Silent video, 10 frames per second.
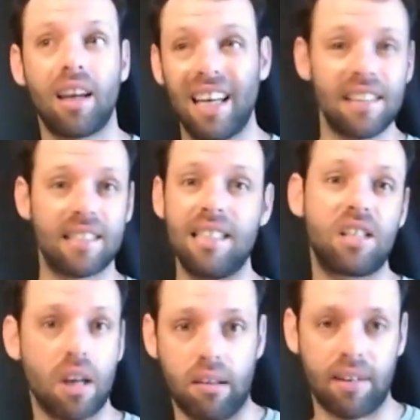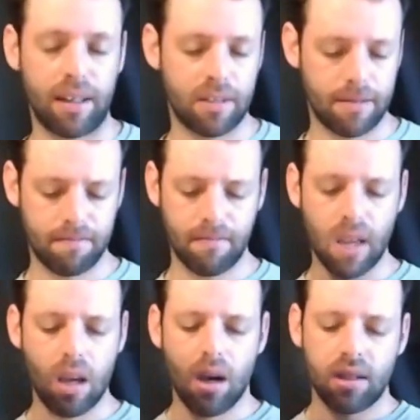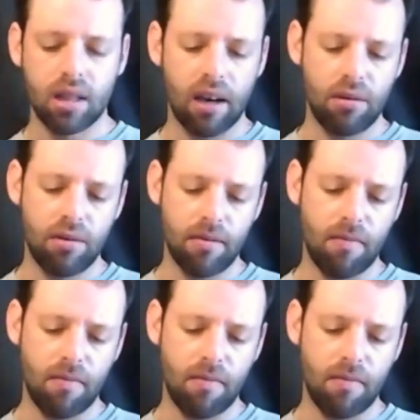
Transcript: cancel each other out. So